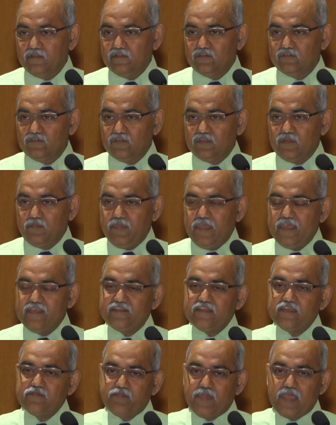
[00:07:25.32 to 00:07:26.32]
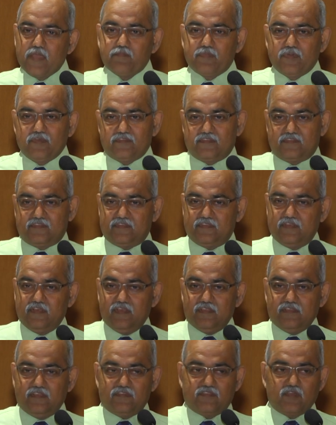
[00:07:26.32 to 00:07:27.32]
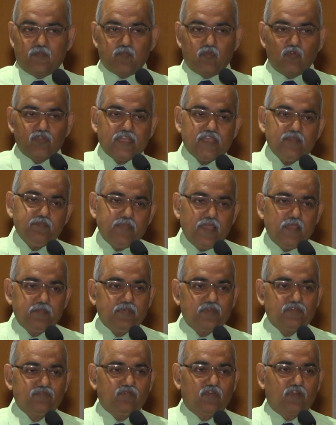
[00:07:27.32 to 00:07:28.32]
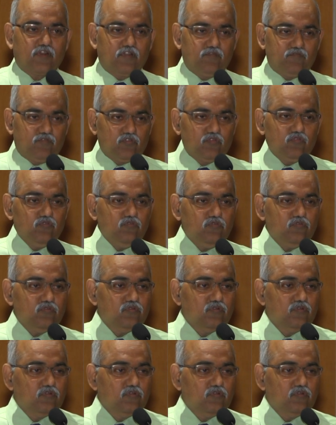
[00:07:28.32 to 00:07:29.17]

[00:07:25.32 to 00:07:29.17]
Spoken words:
So the basic papers, the supporting papers for review